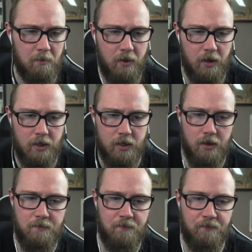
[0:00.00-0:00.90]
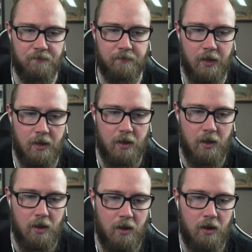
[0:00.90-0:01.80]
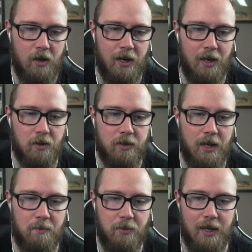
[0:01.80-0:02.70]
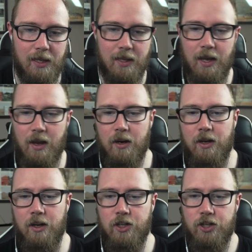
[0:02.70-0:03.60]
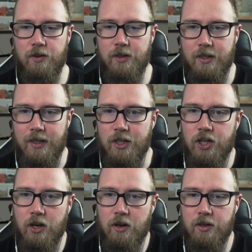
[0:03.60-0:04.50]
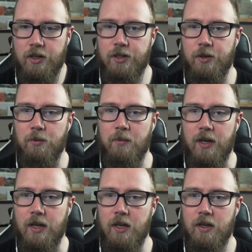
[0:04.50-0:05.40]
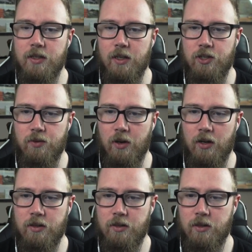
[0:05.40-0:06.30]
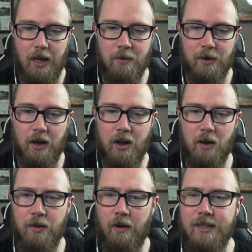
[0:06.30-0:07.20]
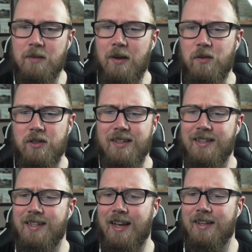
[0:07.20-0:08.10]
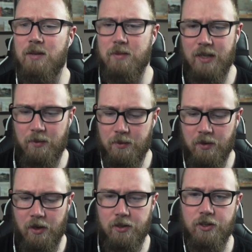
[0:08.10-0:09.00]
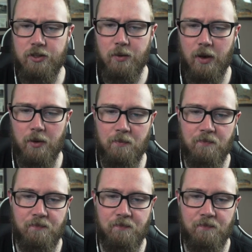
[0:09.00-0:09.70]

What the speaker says: binder. I'm going to click on that, put it in there. I'm going to choose the enchant to be celestial guidance. And then we're going to up the item level so it's the exact same as that one. So we're going to go 220.